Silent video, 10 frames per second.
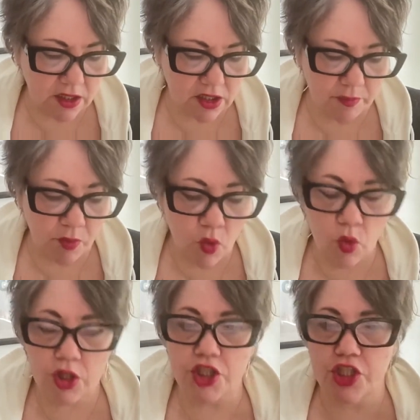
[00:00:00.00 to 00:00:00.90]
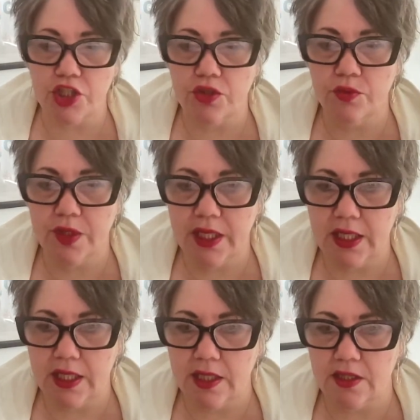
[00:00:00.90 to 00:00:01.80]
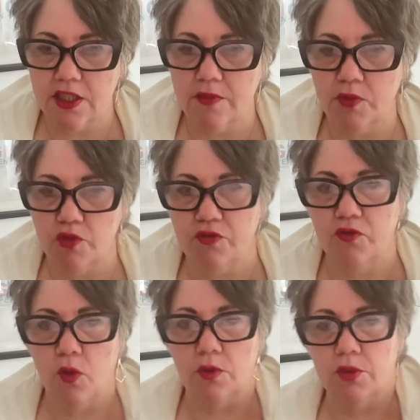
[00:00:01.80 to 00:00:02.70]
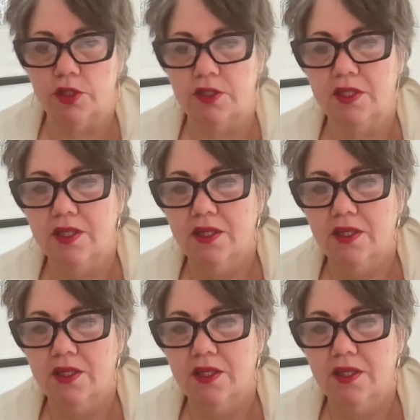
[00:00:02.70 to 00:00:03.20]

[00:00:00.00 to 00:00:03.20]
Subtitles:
or support do you need to move forward